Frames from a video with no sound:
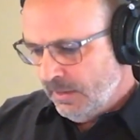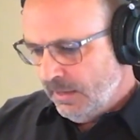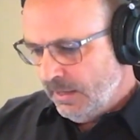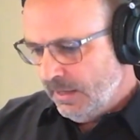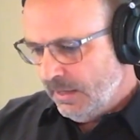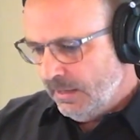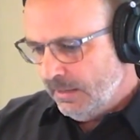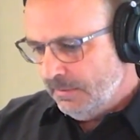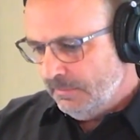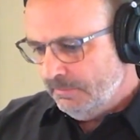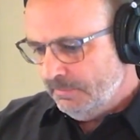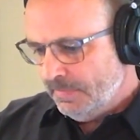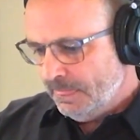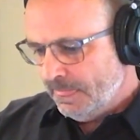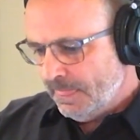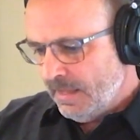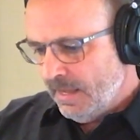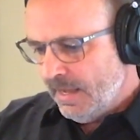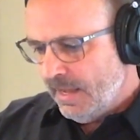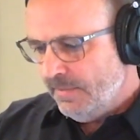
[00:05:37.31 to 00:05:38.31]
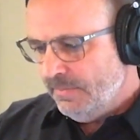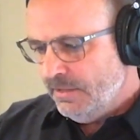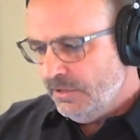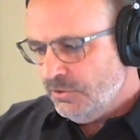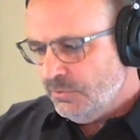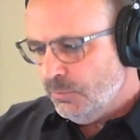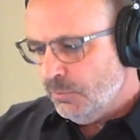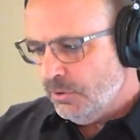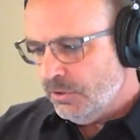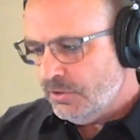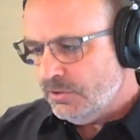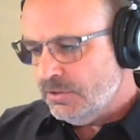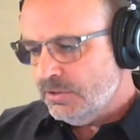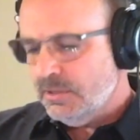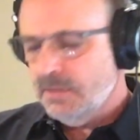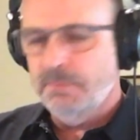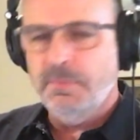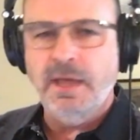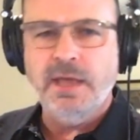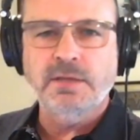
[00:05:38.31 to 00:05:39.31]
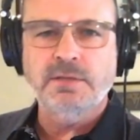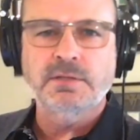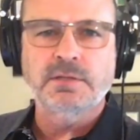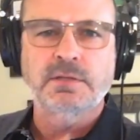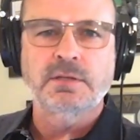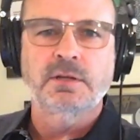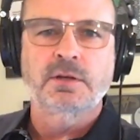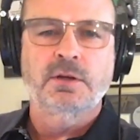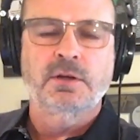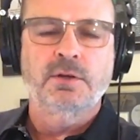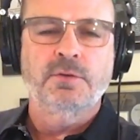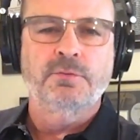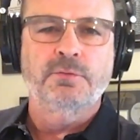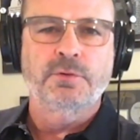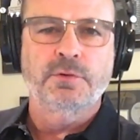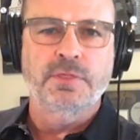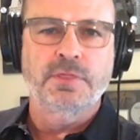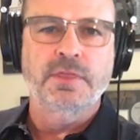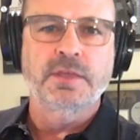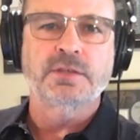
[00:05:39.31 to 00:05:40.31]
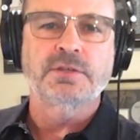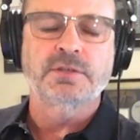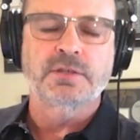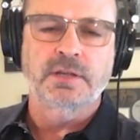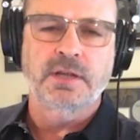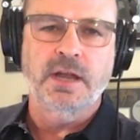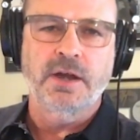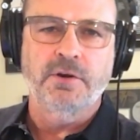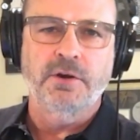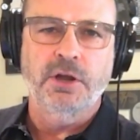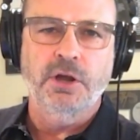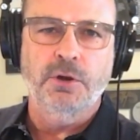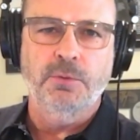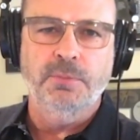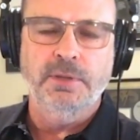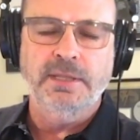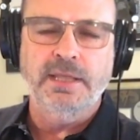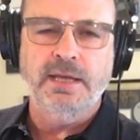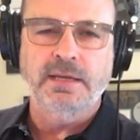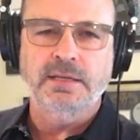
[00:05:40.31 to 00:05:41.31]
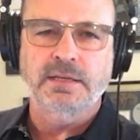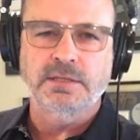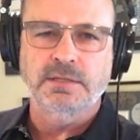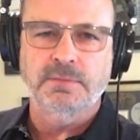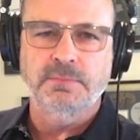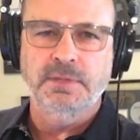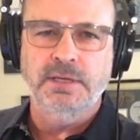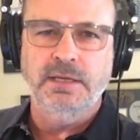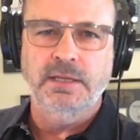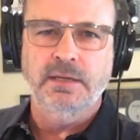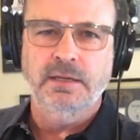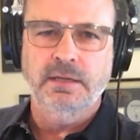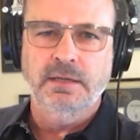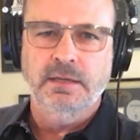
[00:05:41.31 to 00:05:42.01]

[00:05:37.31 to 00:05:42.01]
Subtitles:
And this works the best for this scenario, but that doesn't mean